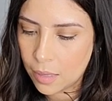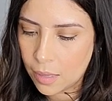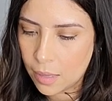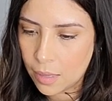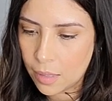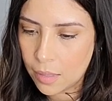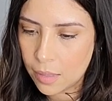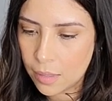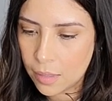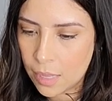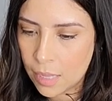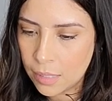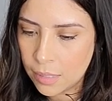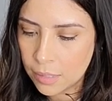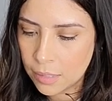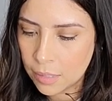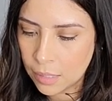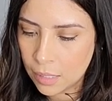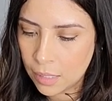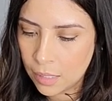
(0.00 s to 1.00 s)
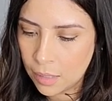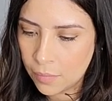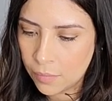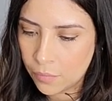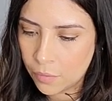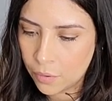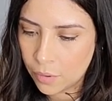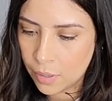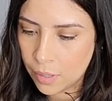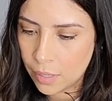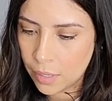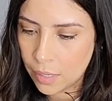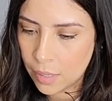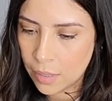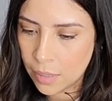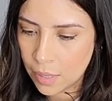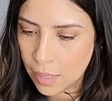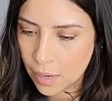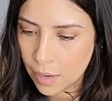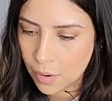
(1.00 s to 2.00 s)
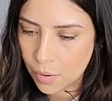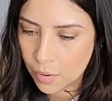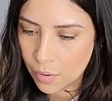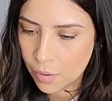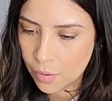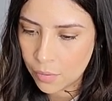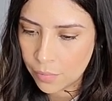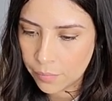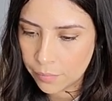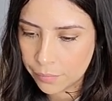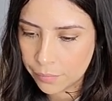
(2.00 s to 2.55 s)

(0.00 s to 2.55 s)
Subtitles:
And that's it for there.